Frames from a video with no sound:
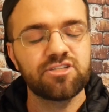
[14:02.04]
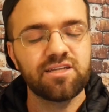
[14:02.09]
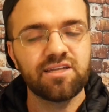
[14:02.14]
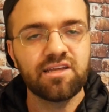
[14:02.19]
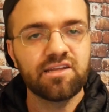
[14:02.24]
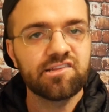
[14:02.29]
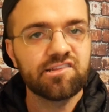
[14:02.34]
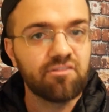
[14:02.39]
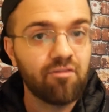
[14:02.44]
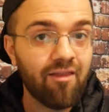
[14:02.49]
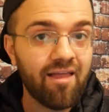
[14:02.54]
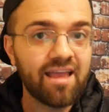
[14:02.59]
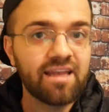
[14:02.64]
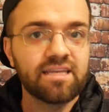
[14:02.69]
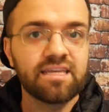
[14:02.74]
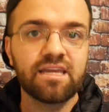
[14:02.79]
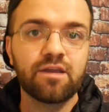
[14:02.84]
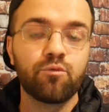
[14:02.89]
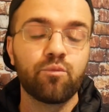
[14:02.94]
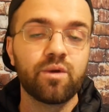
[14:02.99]
and he's
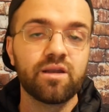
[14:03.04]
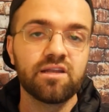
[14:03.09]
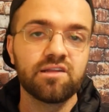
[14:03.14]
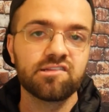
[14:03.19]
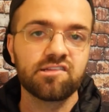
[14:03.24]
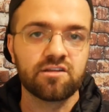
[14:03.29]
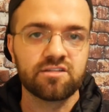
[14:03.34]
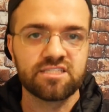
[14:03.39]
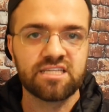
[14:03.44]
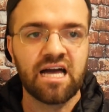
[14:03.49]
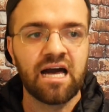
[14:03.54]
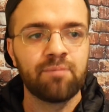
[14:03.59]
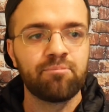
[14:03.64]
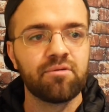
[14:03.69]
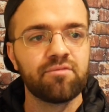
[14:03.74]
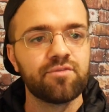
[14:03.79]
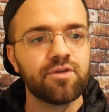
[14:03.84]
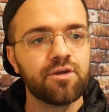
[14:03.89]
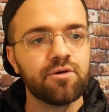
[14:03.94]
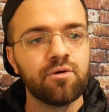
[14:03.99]
landing when he's on
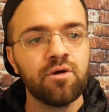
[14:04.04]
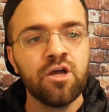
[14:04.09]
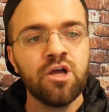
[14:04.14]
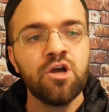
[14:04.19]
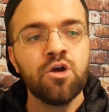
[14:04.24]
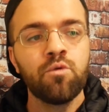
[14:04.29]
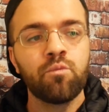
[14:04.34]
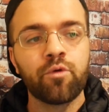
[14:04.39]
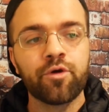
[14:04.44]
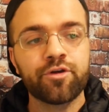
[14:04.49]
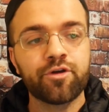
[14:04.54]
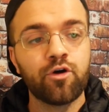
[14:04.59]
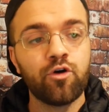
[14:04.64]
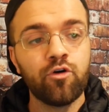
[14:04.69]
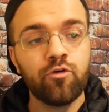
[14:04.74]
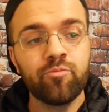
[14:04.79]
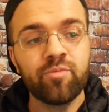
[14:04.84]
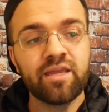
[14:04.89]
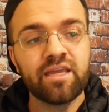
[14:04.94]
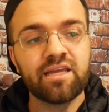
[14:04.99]
top of you. Where
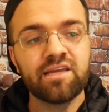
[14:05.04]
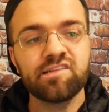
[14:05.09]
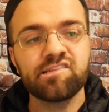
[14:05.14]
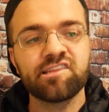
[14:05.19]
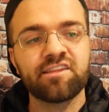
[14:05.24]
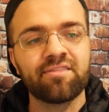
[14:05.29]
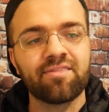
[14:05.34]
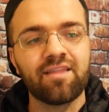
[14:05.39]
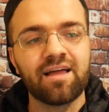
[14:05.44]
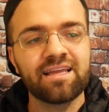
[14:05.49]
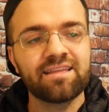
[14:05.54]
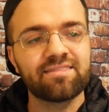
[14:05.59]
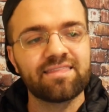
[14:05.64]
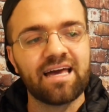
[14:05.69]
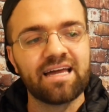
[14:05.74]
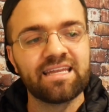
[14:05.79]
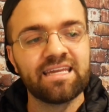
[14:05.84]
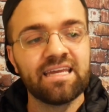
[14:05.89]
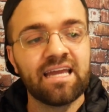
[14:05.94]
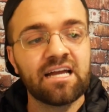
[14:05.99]
Colby isn't like
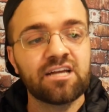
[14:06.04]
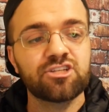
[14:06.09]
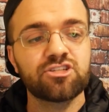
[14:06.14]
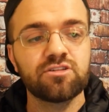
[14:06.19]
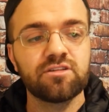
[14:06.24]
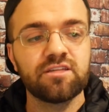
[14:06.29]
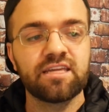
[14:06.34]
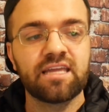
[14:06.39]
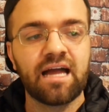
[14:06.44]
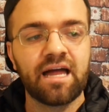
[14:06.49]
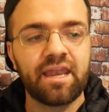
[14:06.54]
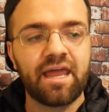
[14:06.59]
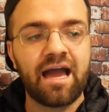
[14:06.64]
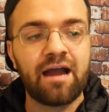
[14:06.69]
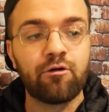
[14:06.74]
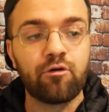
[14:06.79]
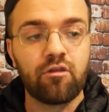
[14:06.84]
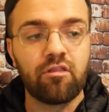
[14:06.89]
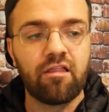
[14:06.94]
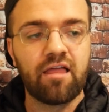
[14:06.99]
that. He actually got
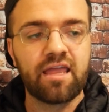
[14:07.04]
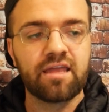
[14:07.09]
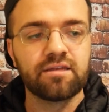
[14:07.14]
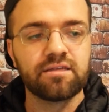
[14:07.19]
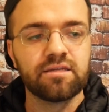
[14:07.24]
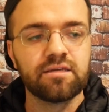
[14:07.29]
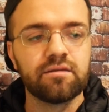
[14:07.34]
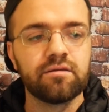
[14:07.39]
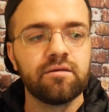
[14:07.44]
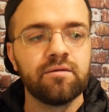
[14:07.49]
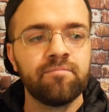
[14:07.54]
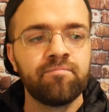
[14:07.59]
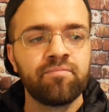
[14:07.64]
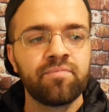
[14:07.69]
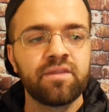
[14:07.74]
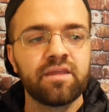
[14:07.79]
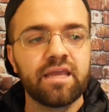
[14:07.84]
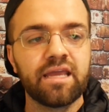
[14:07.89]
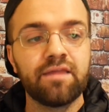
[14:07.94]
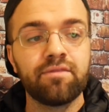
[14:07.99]
outlanded
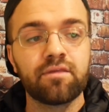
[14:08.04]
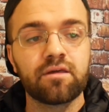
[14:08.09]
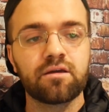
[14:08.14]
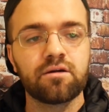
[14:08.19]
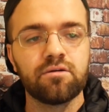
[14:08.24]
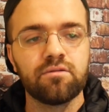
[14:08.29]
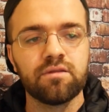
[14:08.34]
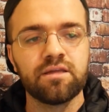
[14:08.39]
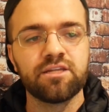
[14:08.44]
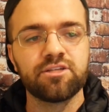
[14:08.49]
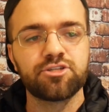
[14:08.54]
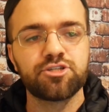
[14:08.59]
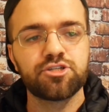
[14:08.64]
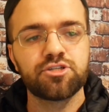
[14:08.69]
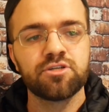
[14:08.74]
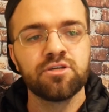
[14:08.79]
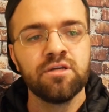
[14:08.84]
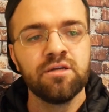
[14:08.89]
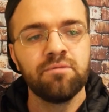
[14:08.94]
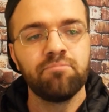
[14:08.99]
in the
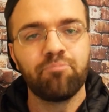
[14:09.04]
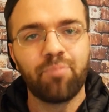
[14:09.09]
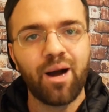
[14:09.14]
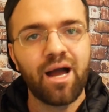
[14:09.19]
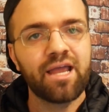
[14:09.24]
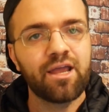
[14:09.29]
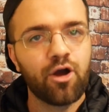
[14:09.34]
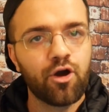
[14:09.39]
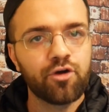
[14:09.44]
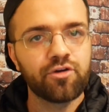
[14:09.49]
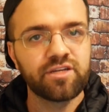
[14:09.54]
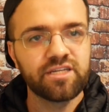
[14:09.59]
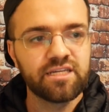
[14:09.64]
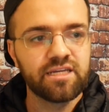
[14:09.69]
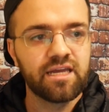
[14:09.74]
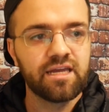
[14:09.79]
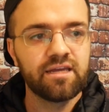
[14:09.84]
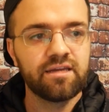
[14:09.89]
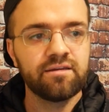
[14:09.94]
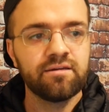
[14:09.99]
clinch by
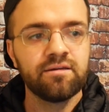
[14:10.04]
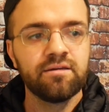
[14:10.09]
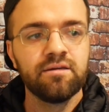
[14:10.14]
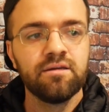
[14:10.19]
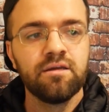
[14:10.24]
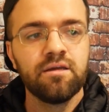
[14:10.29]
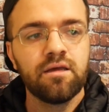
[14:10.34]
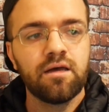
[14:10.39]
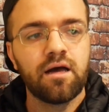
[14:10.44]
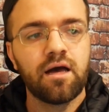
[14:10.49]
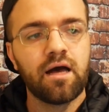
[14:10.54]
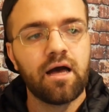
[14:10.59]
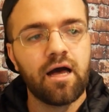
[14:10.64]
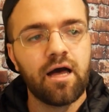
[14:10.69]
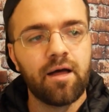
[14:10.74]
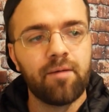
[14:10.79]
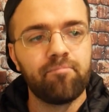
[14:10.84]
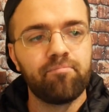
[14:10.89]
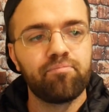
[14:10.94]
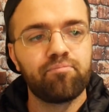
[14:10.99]
RDA
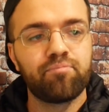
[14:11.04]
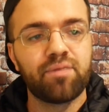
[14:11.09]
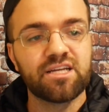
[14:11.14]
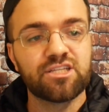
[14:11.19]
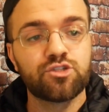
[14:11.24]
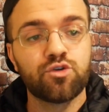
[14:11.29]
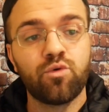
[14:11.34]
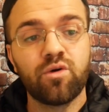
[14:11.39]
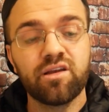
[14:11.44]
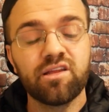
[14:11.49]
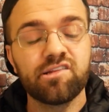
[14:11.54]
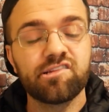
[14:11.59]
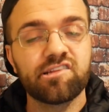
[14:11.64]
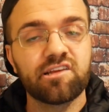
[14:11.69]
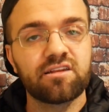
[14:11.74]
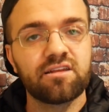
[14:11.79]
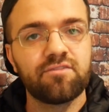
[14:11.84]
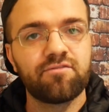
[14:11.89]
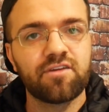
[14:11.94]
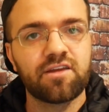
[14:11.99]
by 20
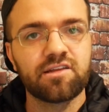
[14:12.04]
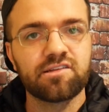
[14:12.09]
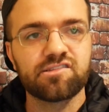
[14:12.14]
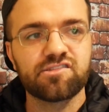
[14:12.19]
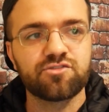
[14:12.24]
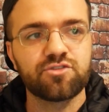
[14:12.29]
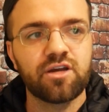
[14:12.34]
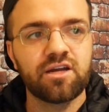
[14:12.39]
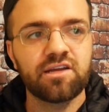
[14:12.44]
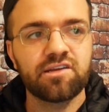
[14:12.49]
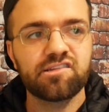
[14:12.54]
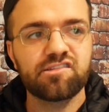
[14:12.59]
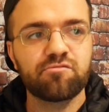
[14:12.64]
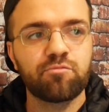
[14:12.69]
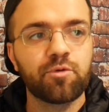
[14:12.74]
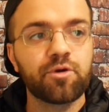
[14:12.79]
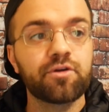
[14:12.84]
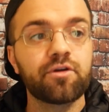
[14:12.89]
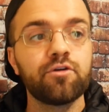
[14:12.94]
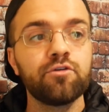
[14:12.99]
significant strikes,
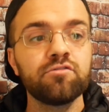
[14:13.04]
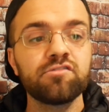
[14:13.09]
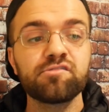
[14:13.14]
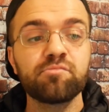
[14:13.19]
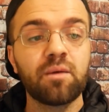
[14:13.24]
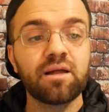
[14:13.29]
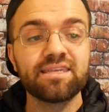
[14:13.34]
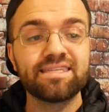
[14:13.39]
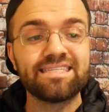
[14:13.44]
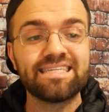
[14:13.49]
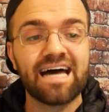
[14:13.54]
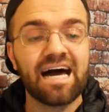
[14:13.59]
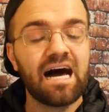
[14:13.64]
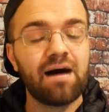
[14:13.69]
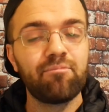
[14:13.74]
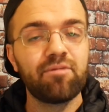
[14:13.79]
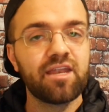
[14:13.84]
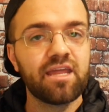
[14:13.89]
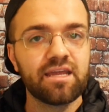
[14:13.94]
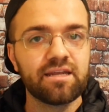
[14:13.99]
where Usman
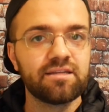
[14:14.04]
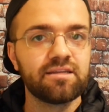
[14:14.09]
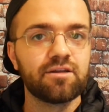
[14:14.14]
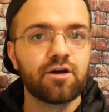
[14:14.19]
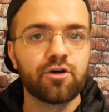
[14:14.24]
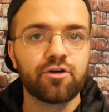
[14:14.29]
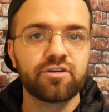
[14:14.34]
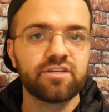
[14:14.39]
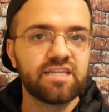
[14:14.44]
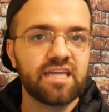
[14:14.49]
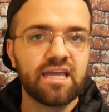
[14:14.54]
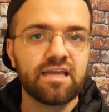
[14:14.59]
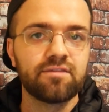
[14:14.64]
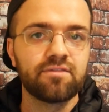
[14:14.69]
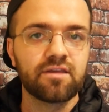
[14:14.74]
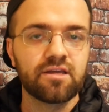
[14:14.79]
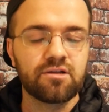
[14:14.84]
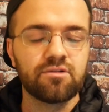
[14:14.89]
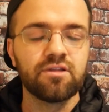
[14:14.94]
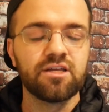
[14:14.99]
dominated RDA in
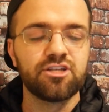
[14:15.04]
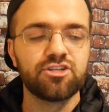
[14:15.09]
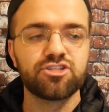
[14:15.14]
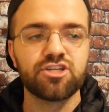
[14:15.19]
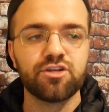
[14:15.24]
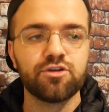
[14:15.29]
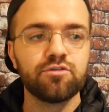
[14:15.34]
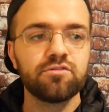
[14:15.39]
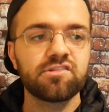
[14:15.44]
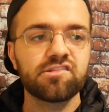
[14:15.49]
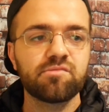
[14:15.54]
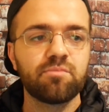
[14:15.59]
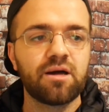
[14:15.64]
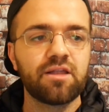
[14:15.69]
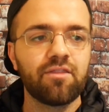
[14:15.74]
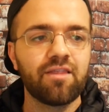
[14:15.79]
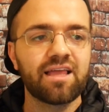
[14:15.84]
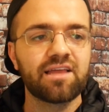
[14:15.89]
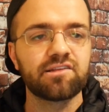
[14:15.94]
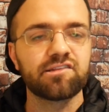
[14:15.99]
the clinch, and
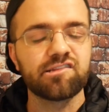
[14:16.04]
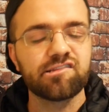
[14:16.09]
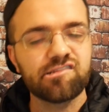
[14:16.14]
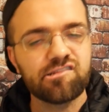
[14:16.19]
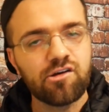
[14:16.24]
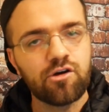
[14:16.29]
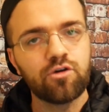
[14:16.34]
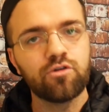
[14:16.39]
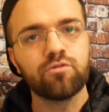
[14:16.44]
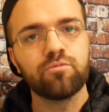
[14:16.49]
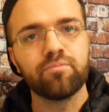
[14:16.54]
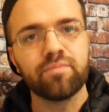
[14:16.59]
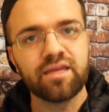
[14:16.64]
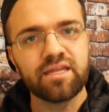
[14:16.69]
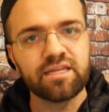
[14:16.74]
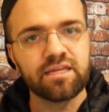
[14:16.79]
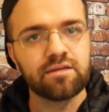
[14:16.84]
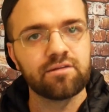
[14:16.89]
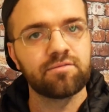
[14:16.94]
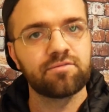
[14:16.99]
Usman lands so
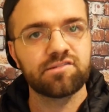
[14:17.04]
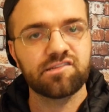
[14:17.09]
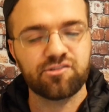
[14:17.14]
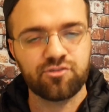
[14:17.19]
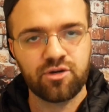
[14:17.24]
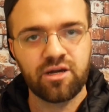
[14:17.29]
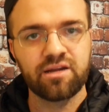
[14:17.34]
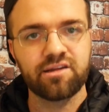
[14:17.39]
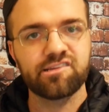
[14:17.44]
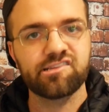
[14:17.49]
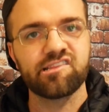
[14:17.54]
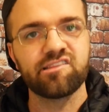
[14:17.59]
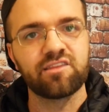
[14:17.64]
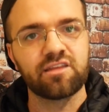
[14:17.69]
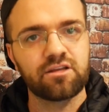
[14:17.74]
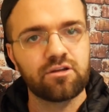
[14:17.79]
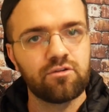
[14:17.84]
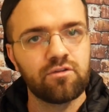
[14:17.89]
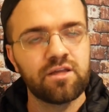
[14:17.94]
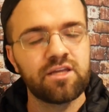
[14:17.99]
many strikes in
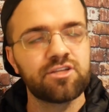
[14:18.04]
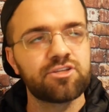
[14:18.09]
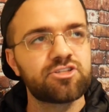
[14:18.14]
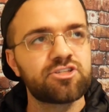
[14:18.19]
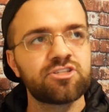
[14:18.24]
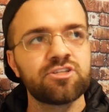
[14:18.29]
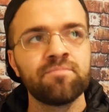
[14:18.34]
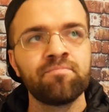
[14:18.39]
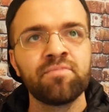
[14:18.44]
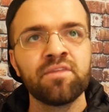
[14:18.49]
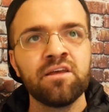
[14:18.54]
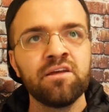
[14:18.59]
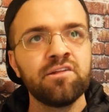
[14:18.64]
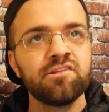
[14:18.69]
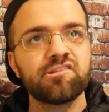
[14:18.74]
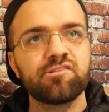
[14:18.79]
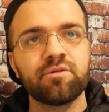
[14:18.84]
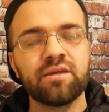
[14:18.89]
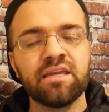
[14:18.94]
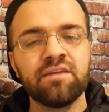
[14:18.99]
the clinch.
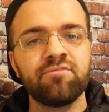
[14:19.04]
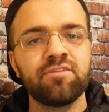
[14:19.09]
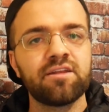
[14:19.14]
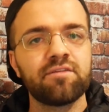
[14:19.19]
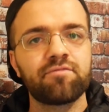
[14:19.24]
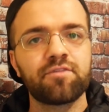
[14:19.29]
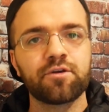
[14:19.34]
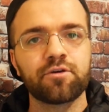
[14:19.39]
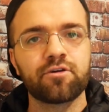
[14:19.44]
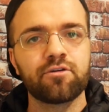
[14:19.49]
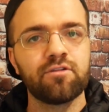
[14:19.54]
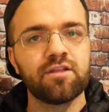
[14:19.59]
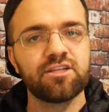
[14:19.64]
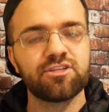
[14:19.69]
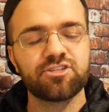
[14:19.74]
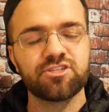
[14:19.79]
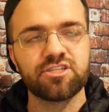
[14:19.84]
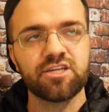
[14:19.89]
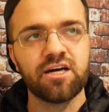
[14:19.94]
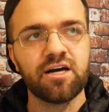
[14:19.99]
So even if they're
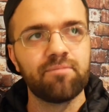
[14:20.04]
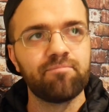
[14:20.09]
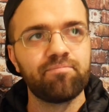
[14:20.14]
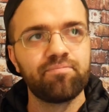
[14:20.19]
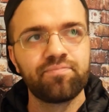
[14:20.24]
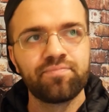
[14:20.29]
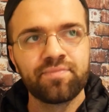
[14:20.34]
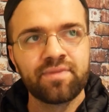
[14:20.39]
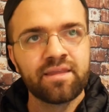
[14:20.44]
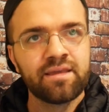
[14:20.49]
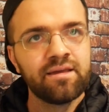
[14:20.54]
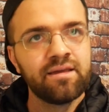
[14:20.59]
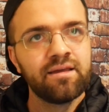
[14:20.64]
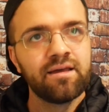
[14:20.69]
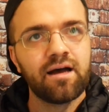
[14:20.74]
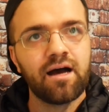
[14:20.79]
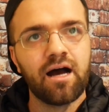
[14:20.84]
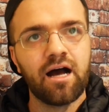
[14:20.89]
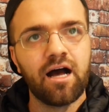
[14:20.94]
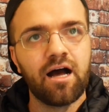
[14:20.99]
clinched up,
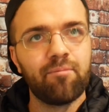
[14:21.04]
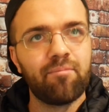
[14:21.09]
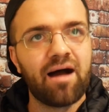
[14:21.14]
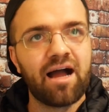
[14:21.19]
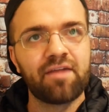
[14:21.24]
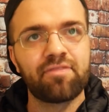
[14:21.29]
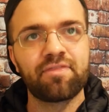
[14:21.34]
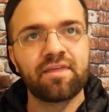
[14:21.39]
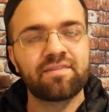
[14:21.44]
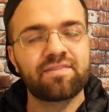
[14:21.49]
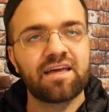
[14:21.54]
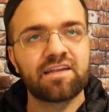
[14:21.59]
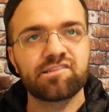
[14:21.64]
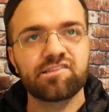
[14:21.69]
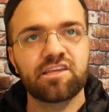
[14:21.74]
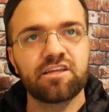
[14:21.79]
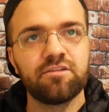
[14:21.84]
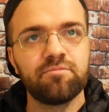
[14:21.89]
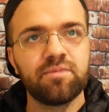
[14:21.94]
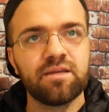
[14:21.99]
I think
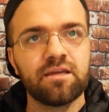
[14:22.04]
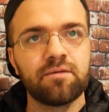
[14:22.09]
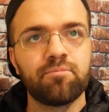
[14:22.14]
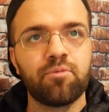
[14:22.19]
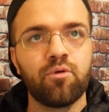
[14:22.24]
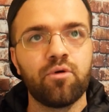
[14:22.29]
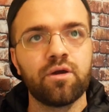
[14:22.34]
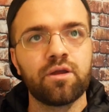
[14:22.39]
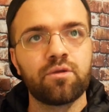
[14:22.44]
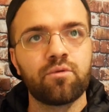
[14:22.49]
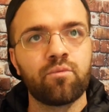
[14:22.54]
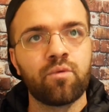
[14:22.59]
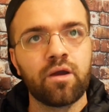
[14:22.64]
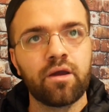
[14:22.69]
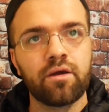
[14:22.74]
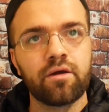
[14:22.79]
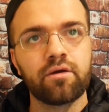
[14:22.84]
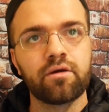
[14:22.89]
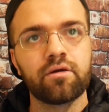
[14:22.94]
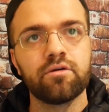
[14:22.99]
that's going to be a point
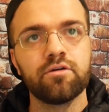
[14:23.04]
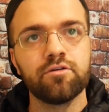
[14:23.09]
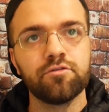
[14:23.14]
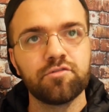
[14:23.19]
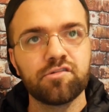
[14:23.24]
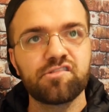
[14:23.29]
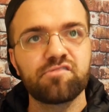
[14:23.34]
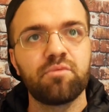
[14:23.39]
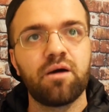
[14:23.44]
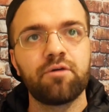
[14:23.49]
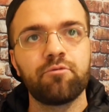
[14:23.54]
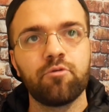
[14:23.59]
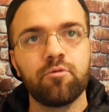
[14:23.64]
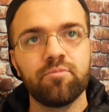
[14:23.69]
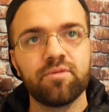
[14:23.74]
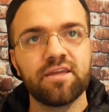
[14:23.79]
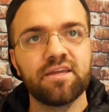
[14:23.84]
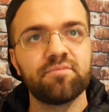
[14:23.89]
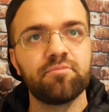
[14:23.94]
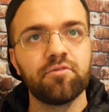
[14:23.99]
where Usman will
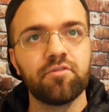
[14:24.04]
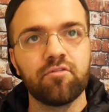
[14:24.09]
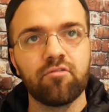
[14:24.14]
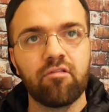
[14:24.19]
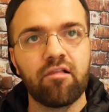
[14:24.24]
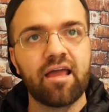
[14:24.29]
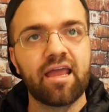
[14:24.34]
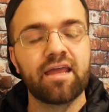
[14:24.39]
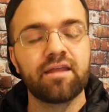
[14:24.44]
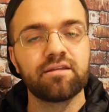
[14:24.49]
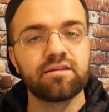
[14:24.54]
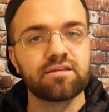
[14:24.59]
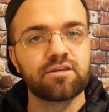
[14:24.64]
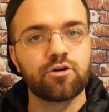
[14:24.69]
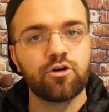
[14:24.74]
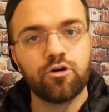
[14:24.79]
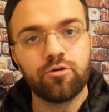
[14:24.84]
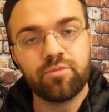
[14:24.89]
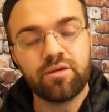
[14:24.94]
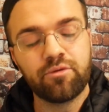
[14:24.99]
be able to land and
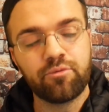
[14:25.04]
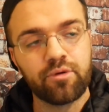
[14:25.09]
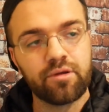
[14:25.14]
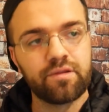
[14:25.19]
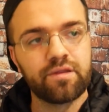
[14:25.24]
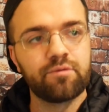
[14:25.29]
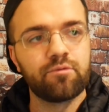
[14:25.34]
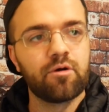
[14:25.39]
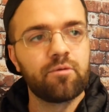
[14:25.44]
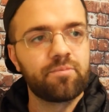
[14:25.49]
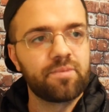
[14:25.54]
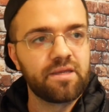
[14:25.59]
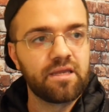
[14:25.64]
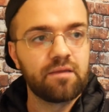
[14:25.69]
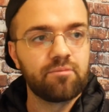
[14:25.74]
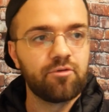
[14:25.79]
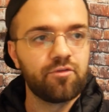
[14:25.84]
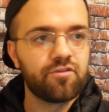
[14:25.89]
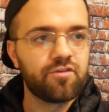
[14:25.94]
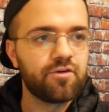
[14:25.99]
Colby really won't be
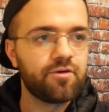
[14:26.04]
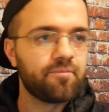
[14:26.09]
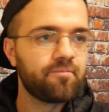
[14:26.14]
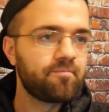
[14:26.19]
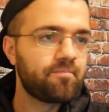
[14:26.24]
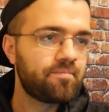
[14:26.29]
able to.